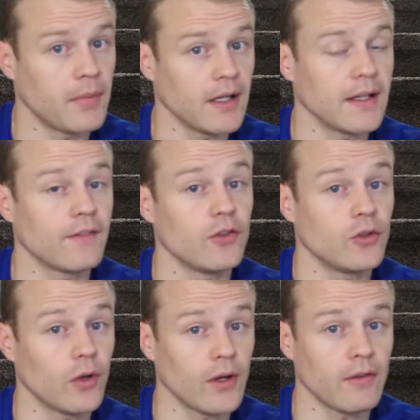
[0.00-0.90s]
But if you
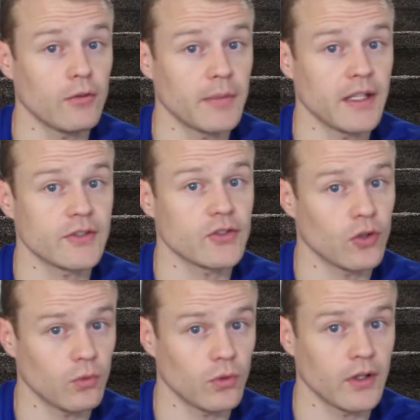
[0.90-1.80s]
don't have a bench,
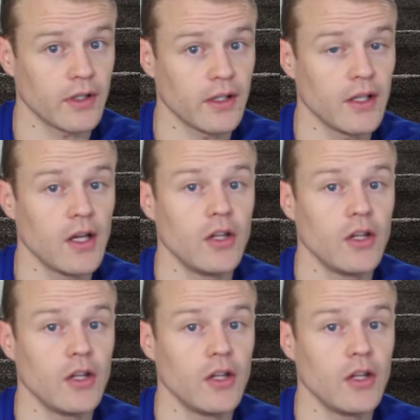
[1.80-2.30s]
don't worry,